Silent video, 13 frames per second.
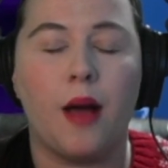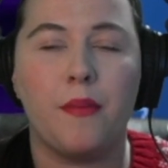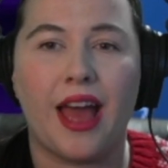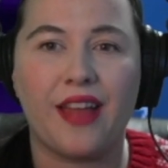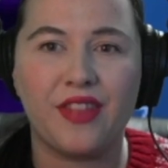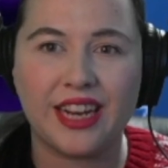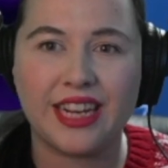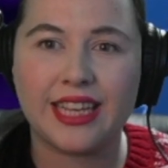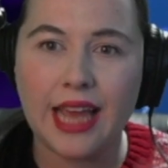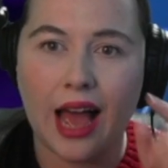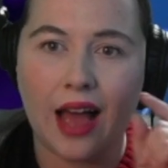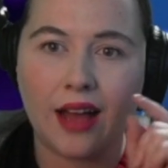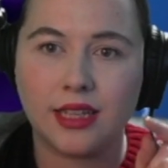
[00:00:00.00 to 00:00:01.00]
Um, um, and then
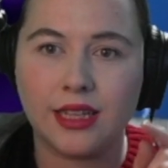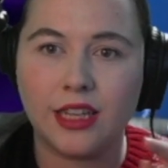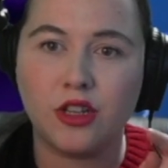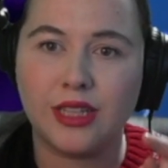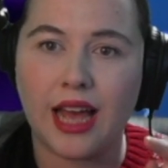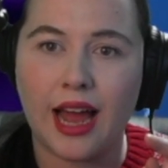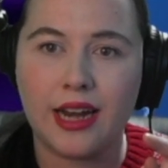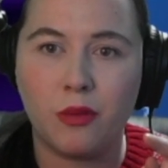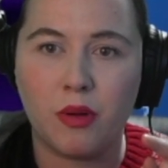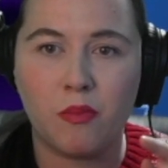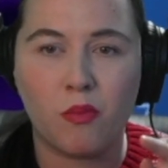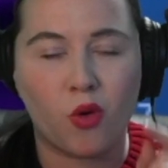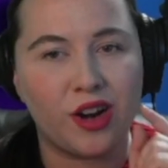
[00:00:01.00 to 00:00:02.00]
he has a little tiny
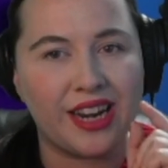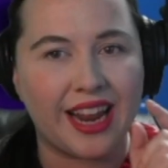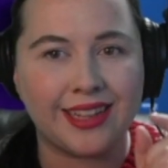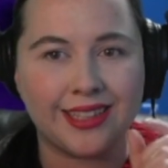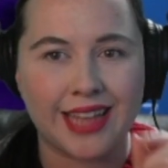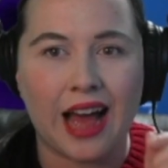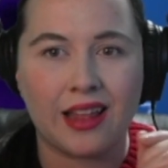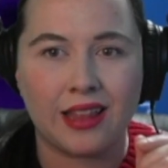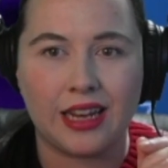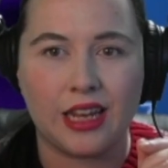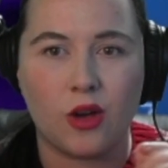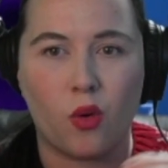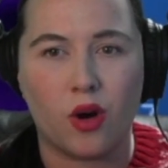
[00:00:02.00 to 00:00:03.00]
bit more
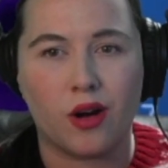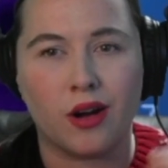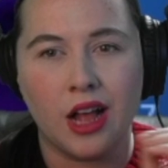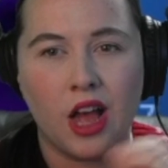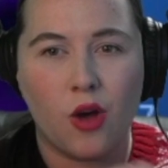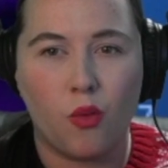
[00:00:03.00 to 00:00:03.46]
nasality or